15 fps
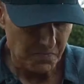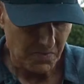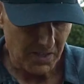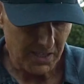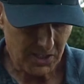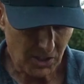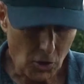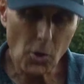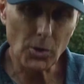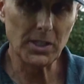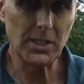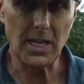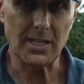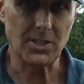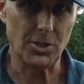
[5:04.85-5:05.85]
It's a
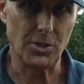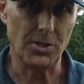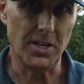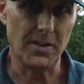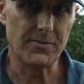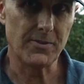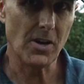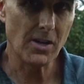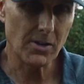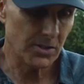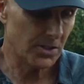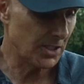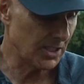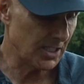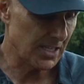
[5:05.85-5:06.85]
Goldilocks unit. For
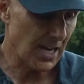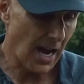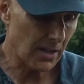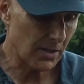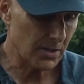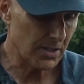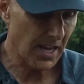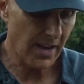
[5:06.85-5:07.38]
$160 to